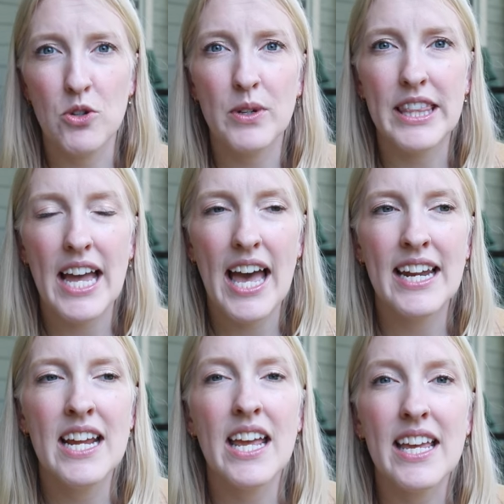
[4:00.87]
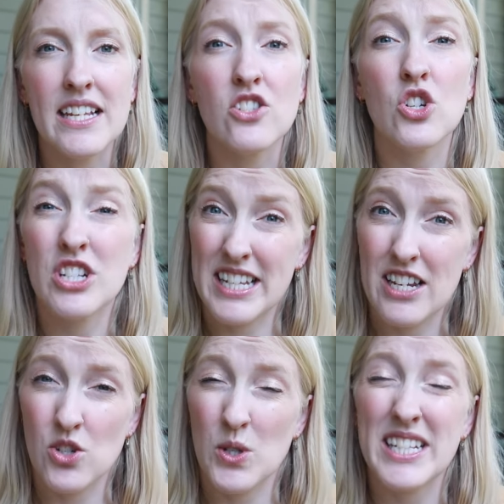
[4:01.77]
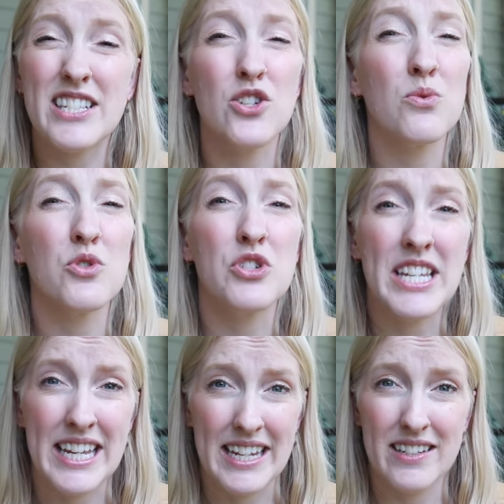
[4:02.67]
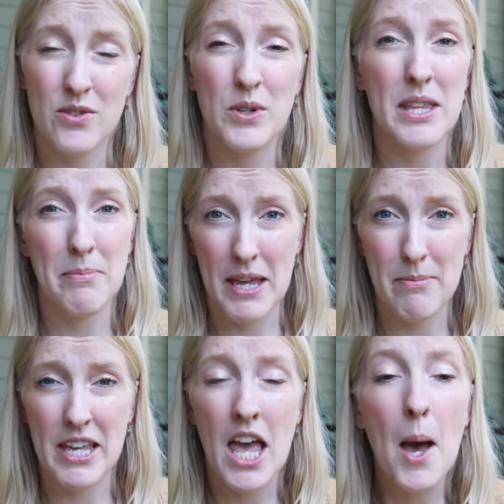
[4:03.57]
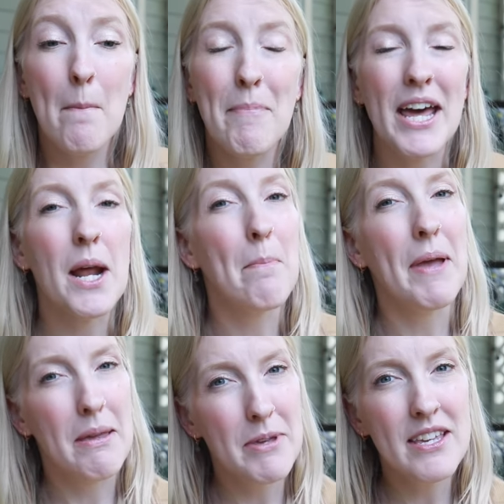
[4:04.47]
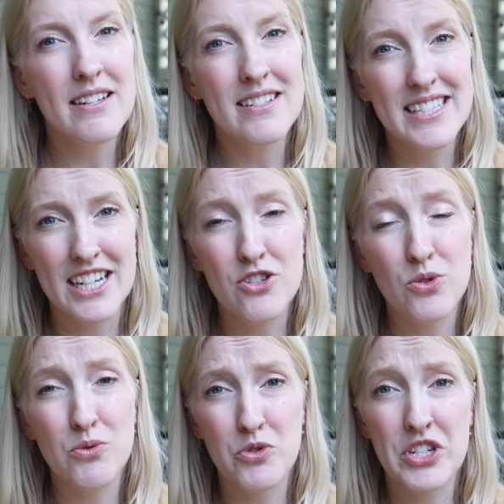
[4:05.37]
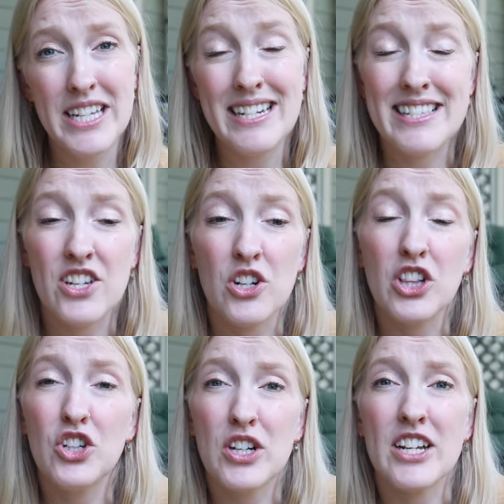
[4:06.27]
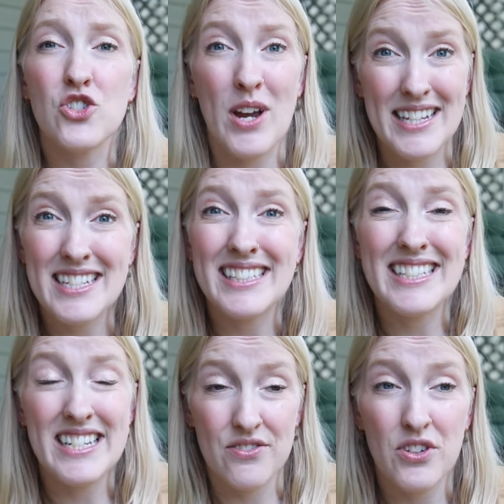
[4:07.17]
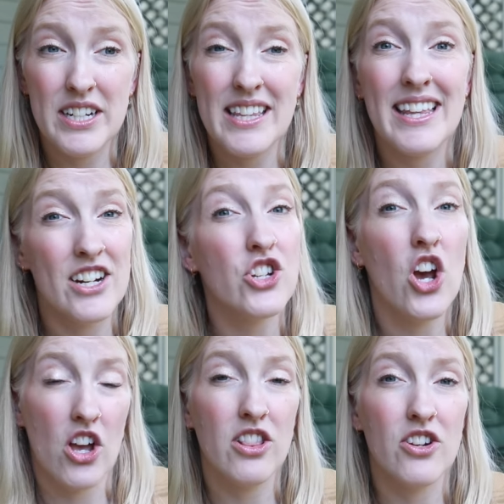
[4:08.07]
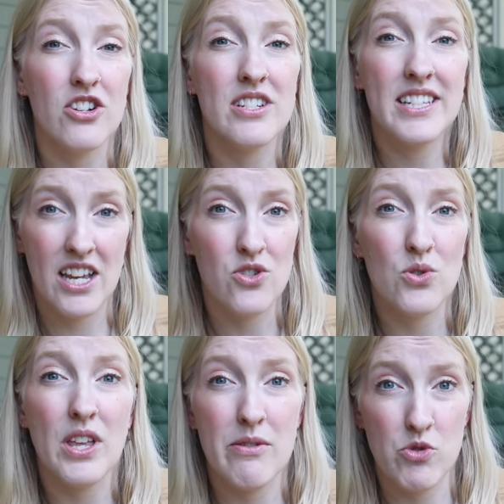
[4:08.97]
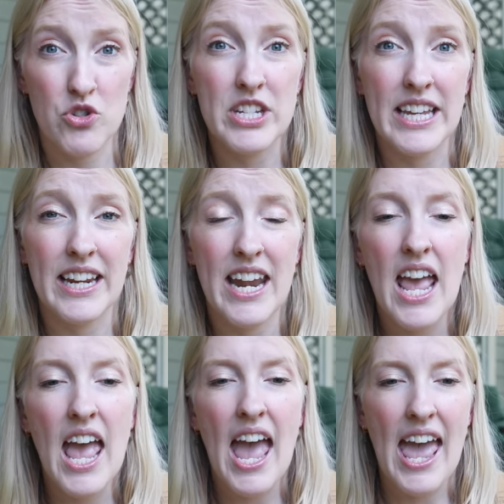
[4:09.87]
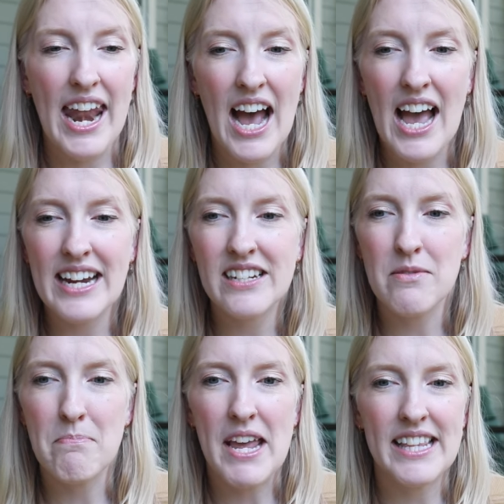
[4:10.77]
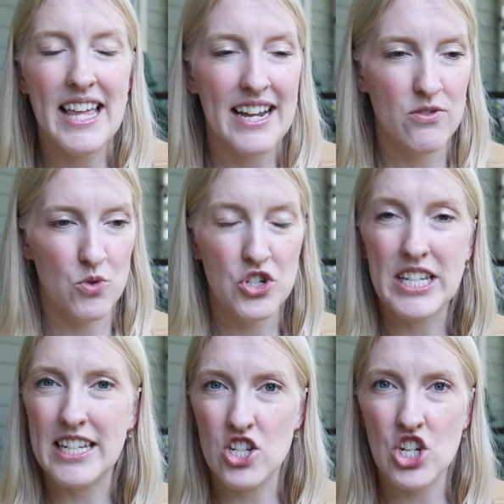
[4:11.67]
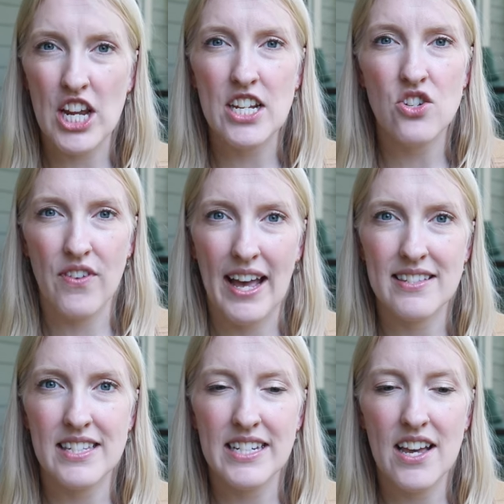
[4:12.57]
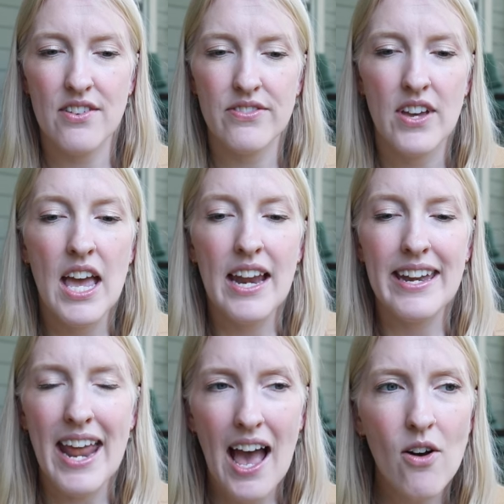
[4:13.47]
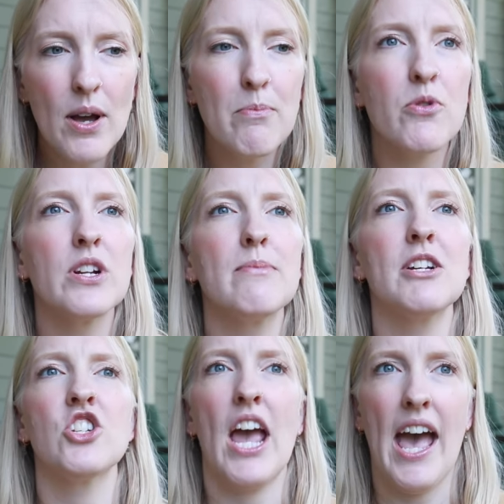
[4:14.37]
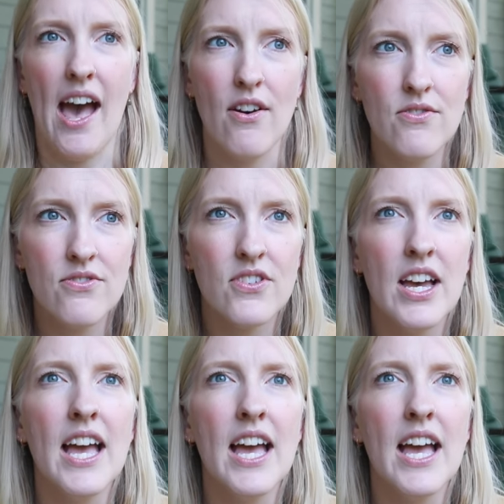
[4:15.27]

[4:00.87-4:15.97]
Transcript: you with that is your schedule, is your routine with a baby. But a baby schedule and routine is going to look drastically different than a toddler schedule and routine. And I didn't make that routine change fast enough. Now I pretty much have.